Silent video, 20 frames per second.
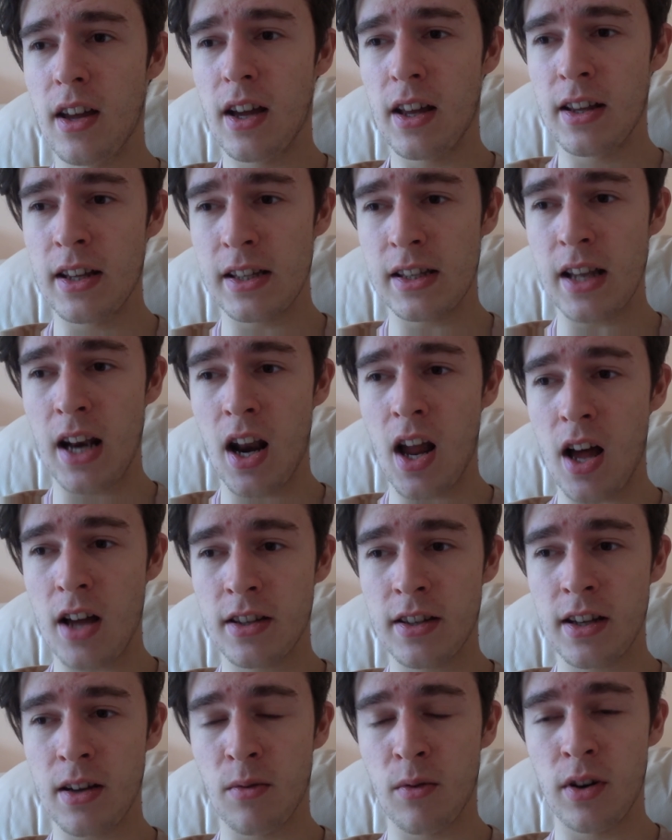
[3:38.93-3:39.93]
and that's the
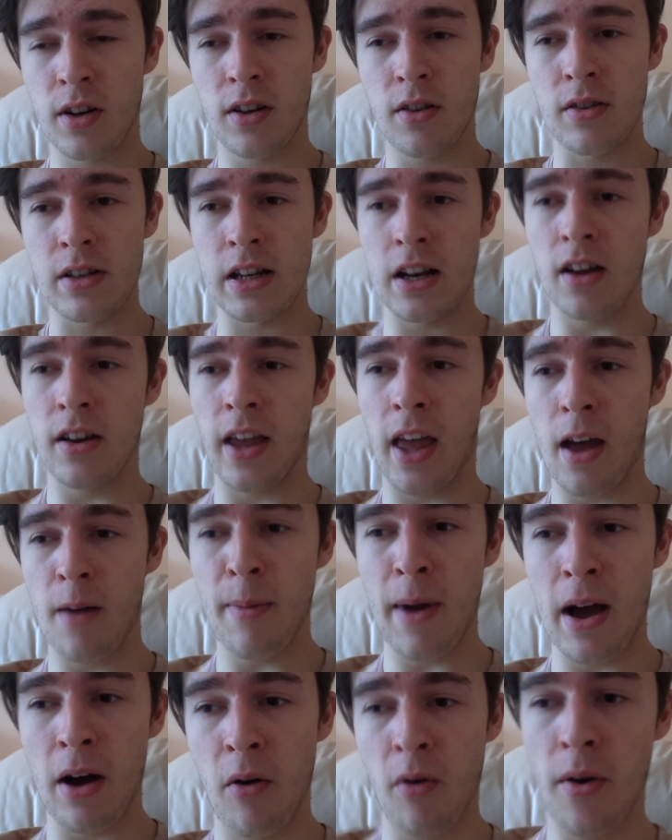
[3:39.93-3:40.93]
last thing I want to do, is lug it
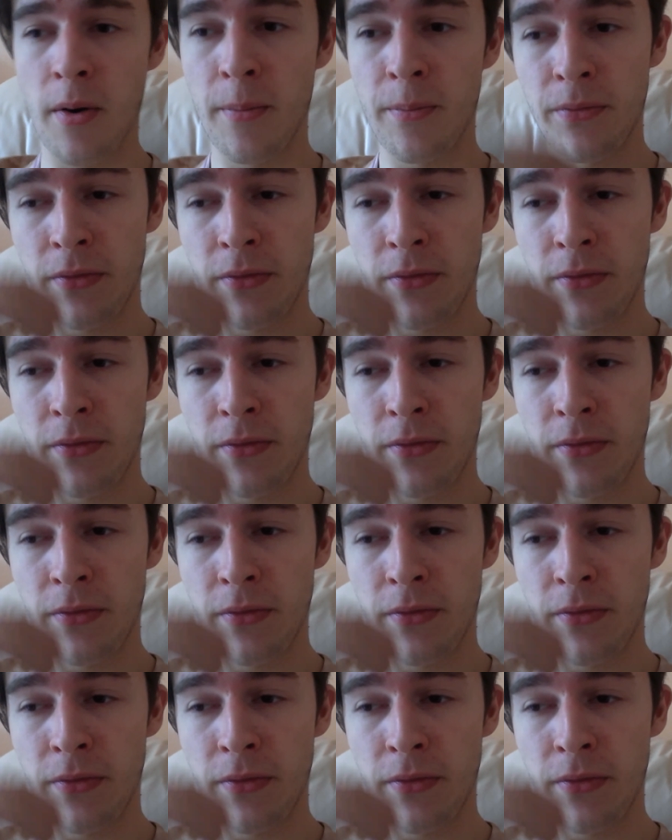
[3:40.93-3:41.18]
about.